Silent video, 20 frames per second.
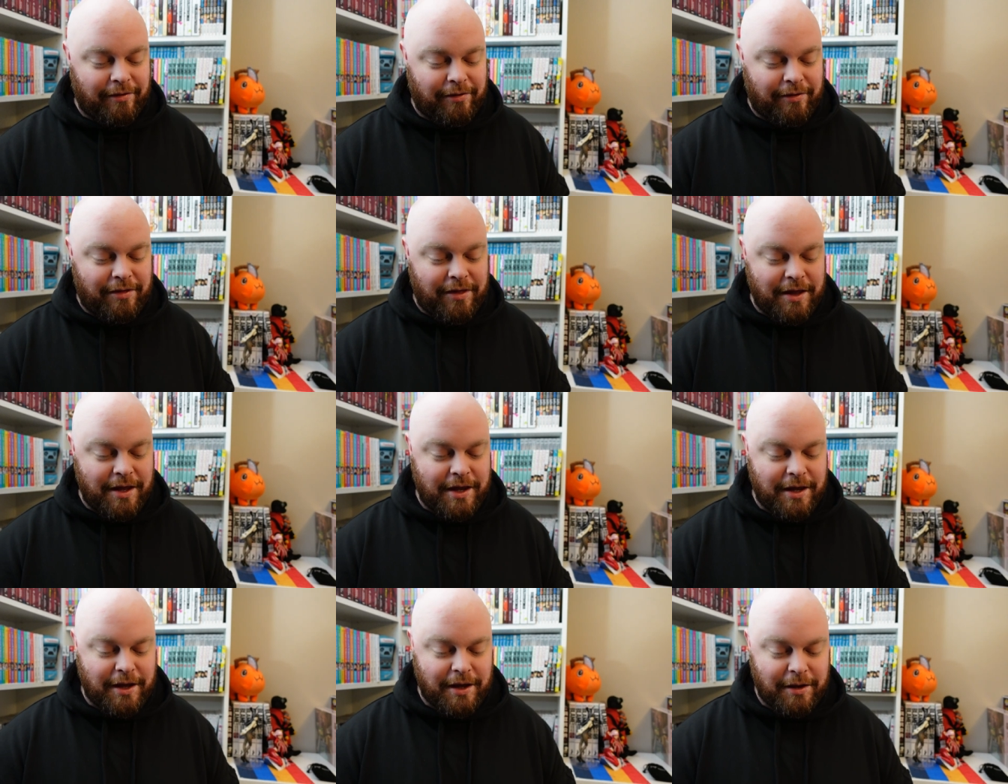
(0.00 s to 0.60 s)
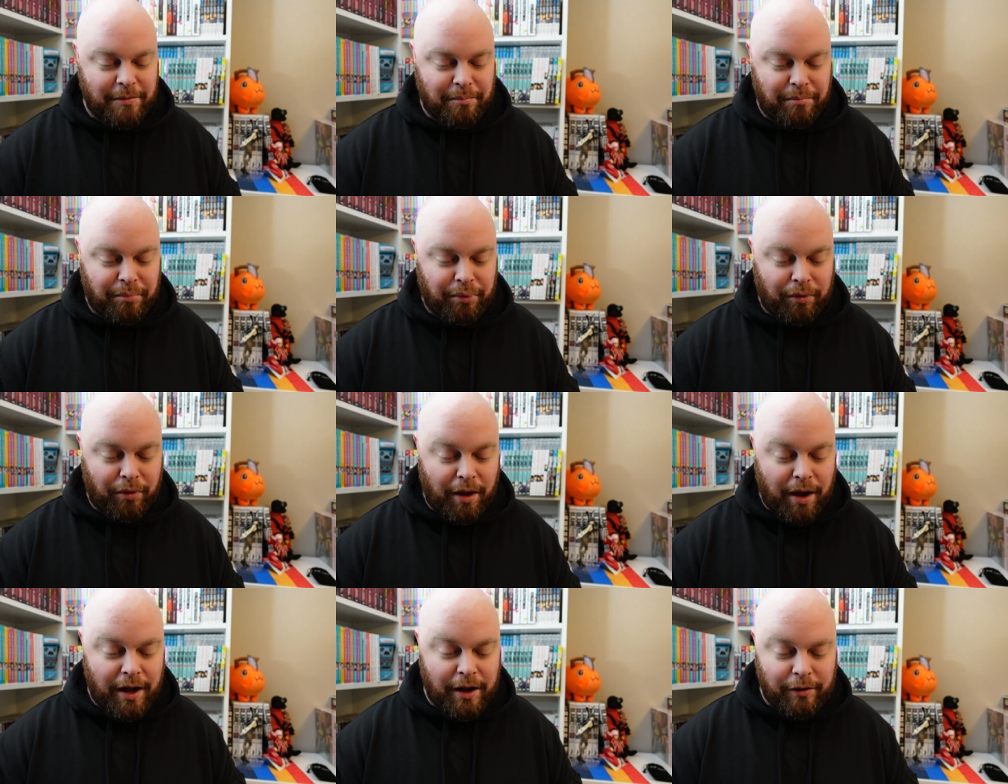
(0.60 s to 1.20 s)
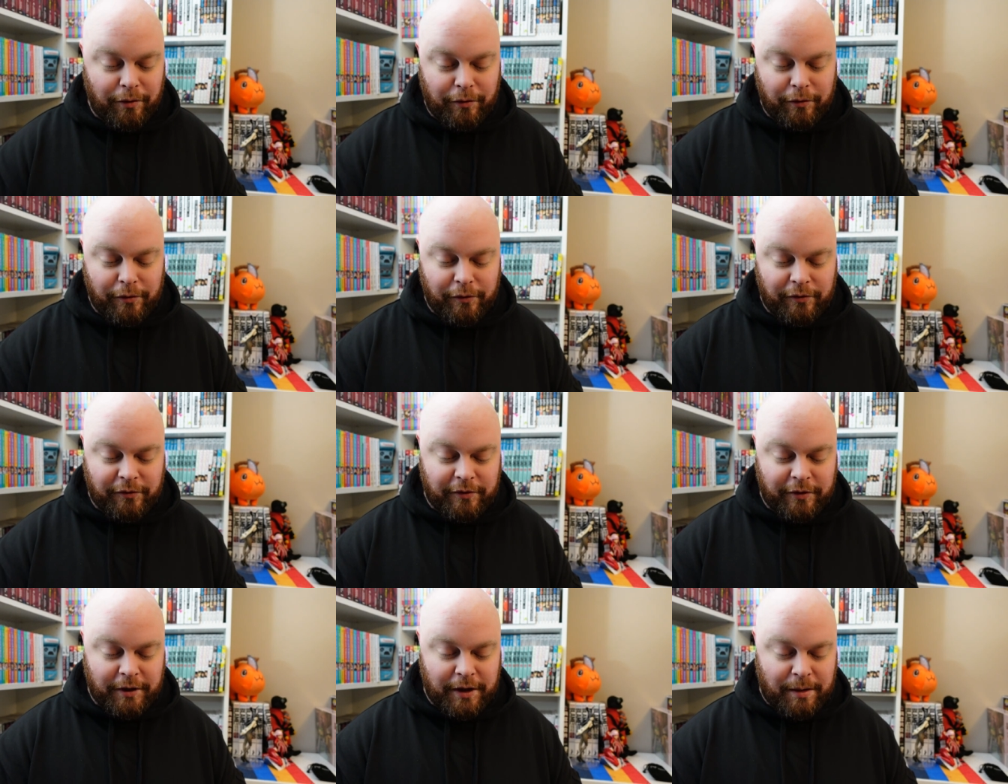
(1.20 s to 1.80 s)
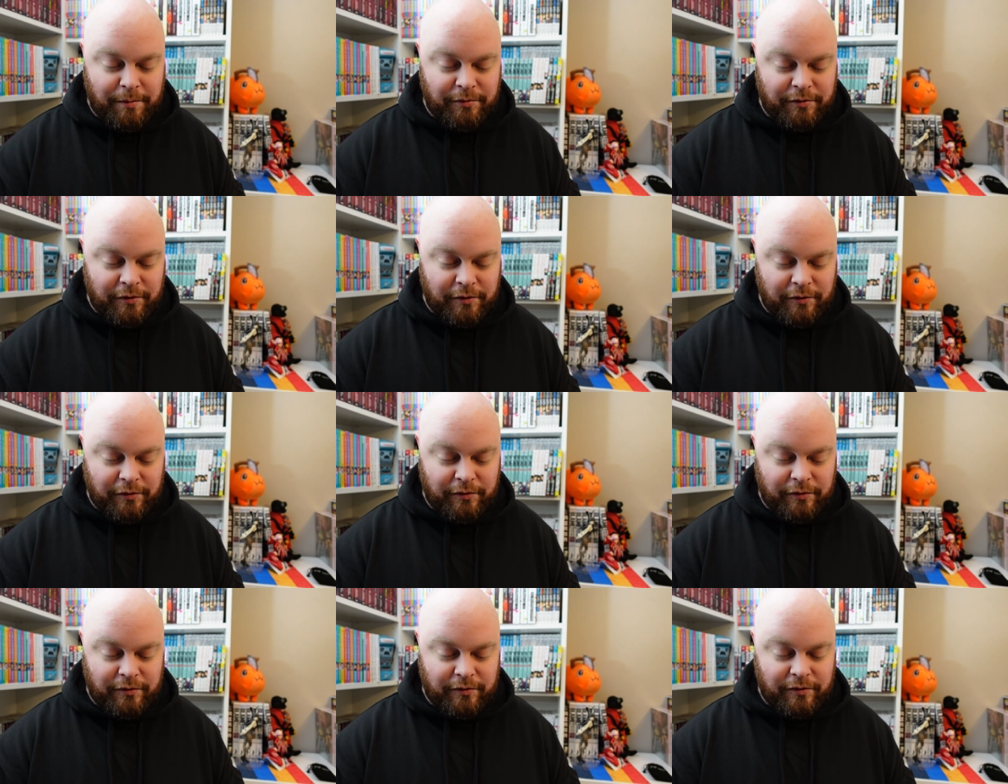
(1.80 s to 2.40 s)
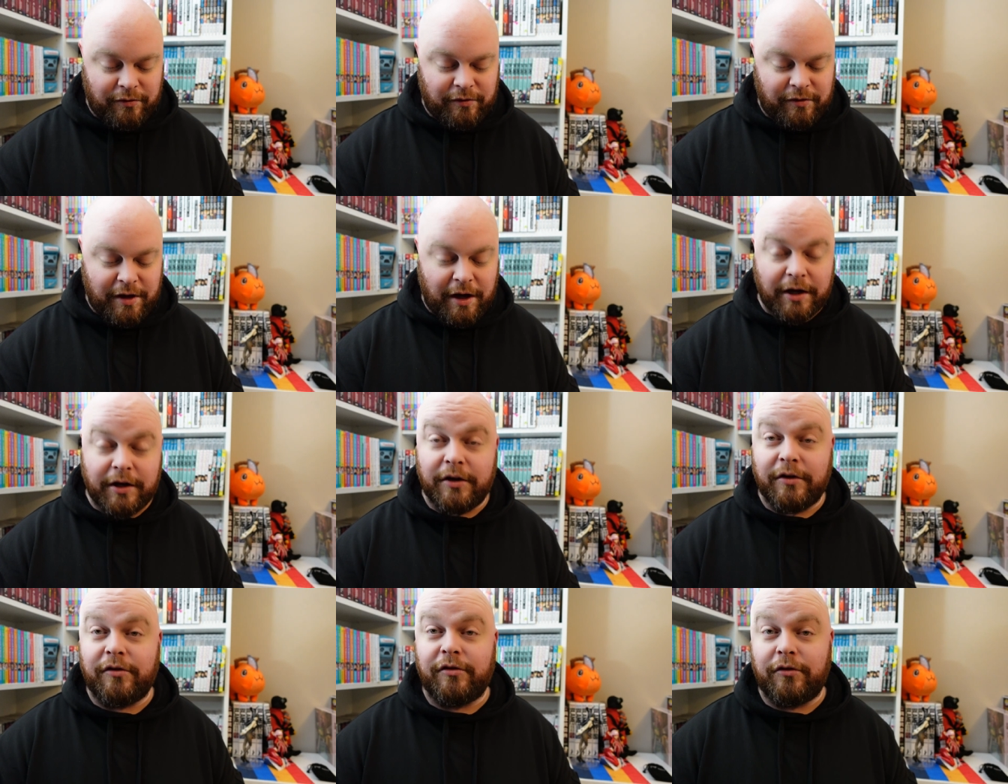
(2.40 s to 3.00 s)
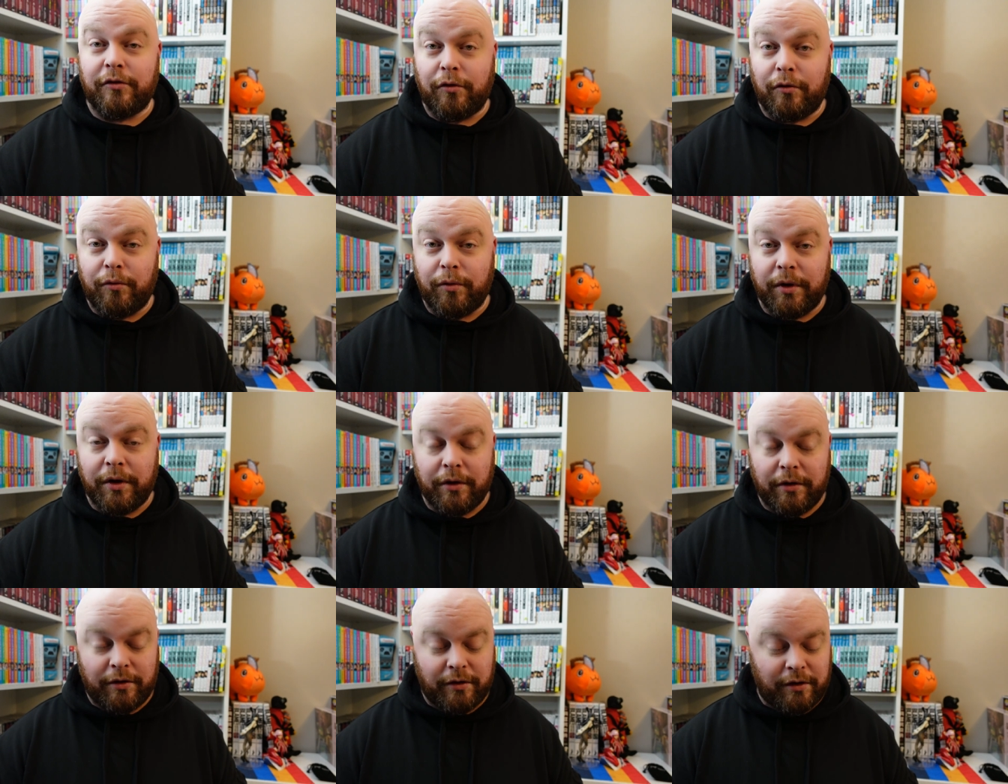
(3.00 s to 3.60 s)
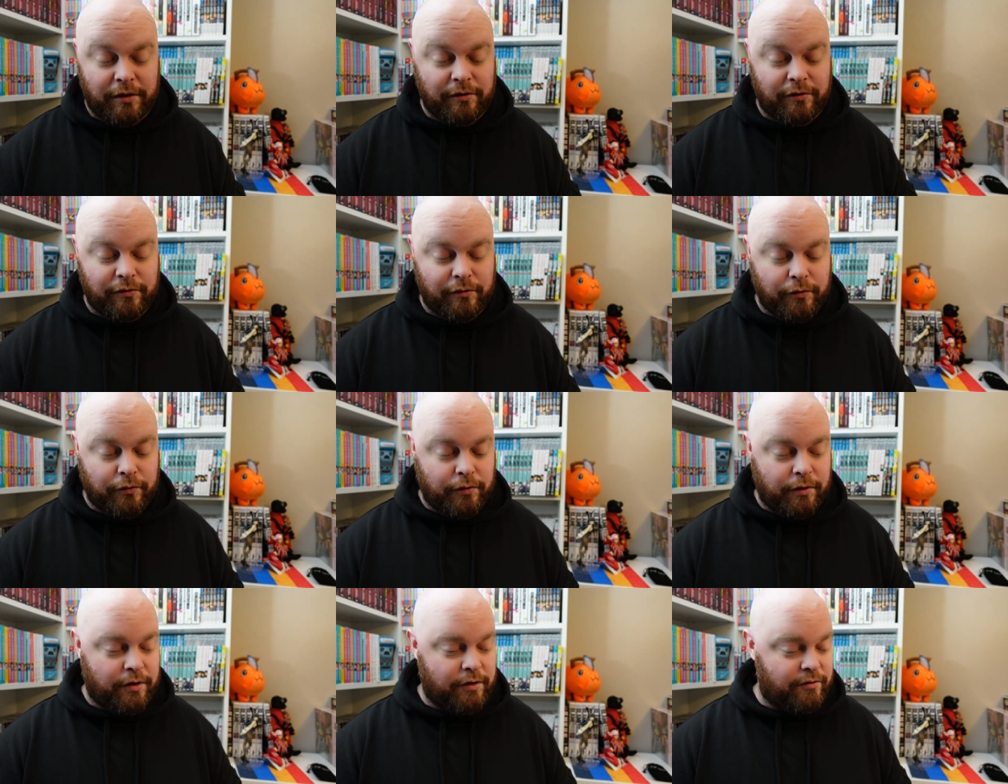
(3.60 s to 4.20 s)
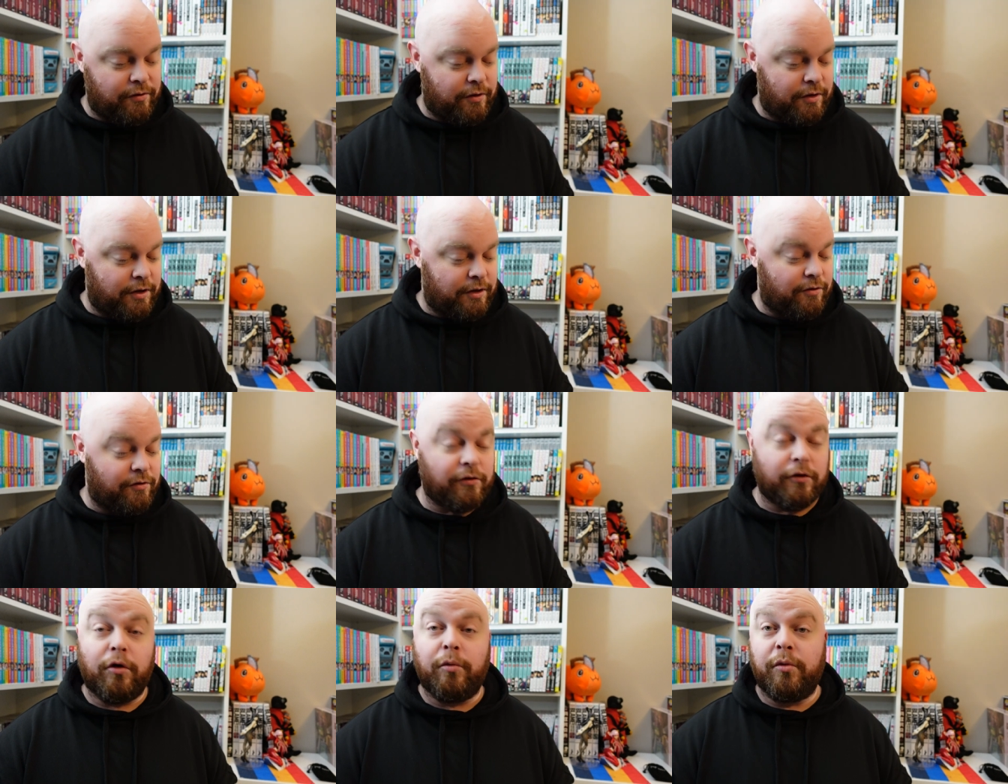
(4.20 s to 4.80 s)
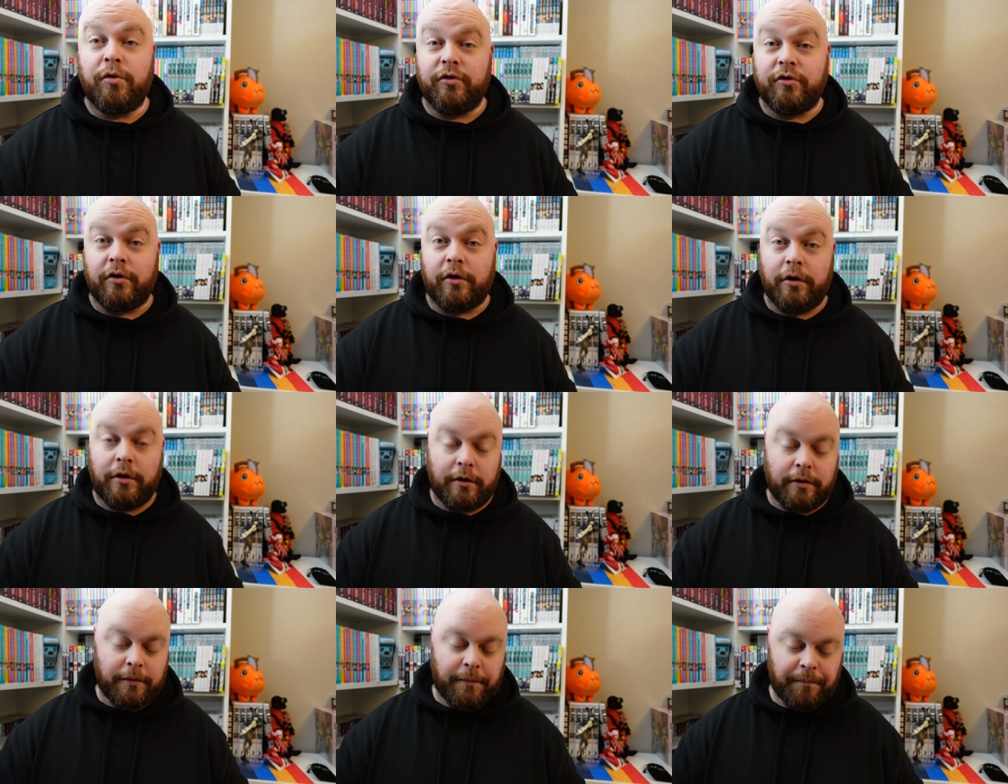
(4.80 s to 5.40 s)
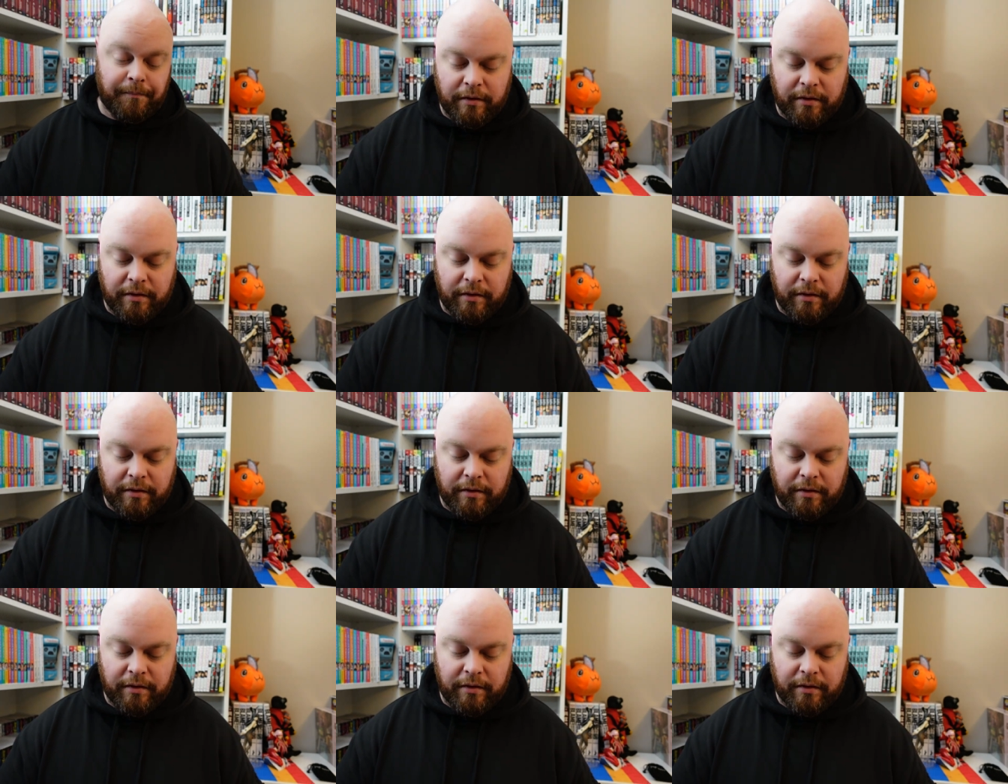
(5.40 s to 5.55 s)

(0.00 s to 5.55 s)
The plot or the synopsis sounded so weird and so crazy and so bizarre